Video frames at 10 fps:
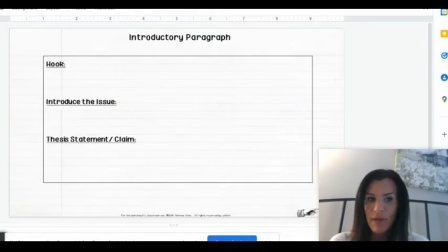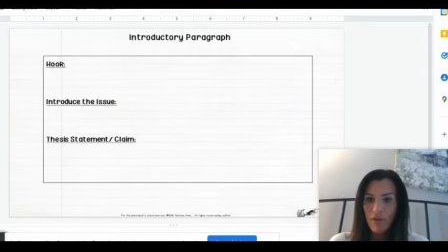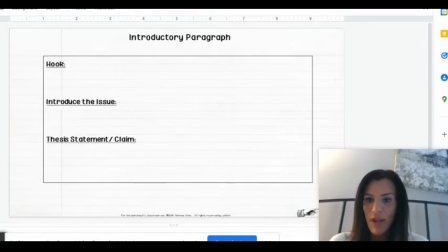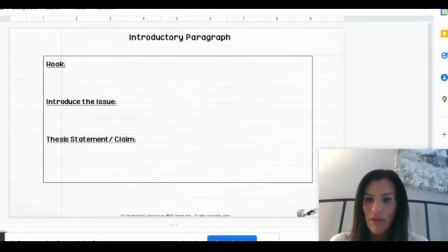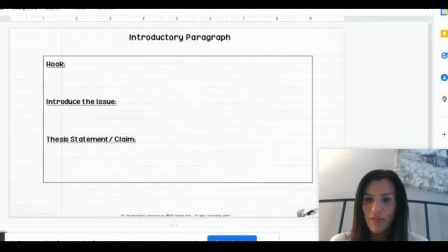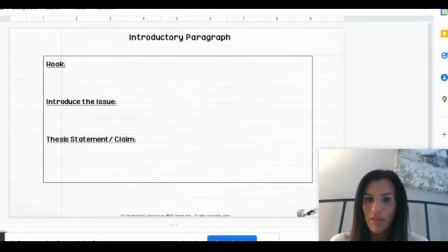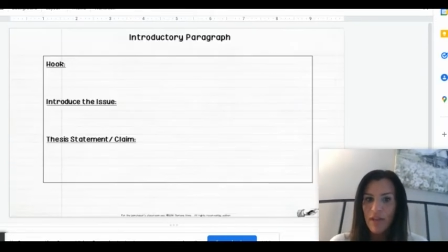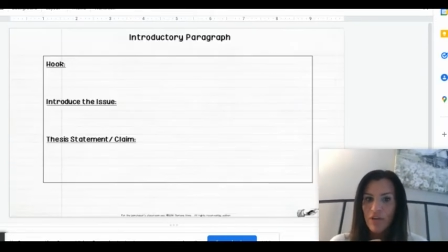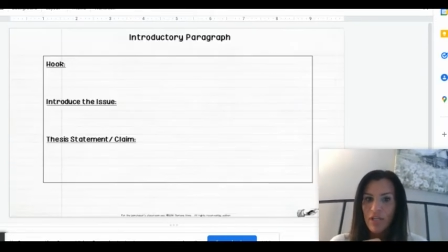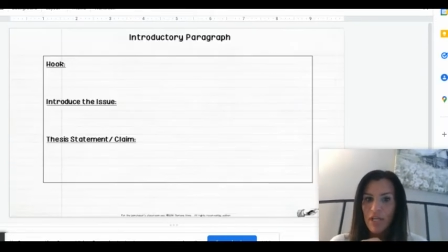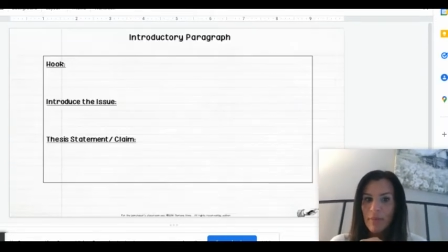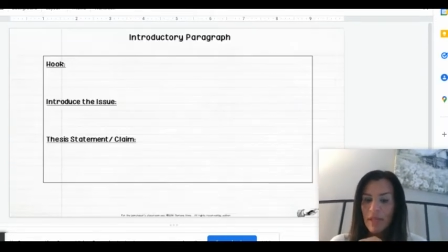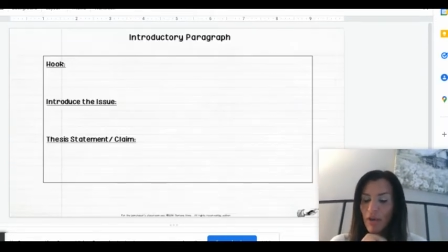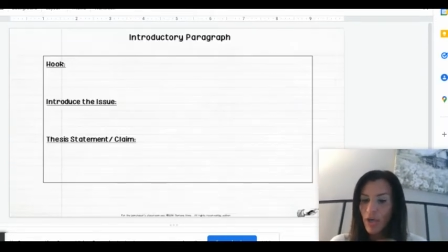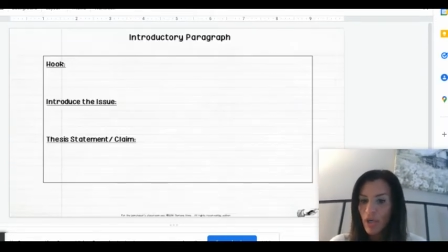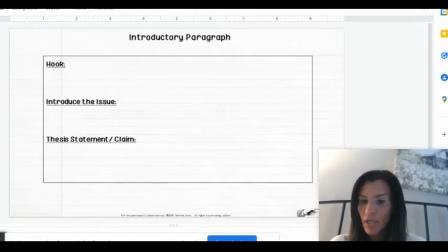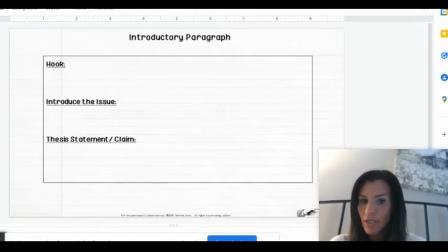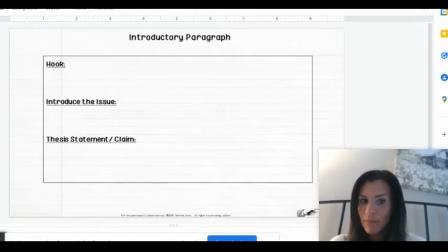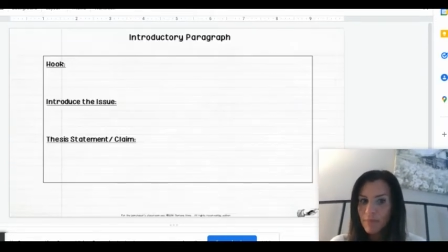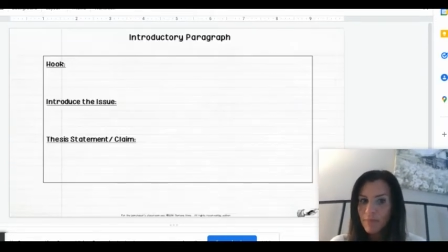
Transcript: paragraph, and they are going to be the hook,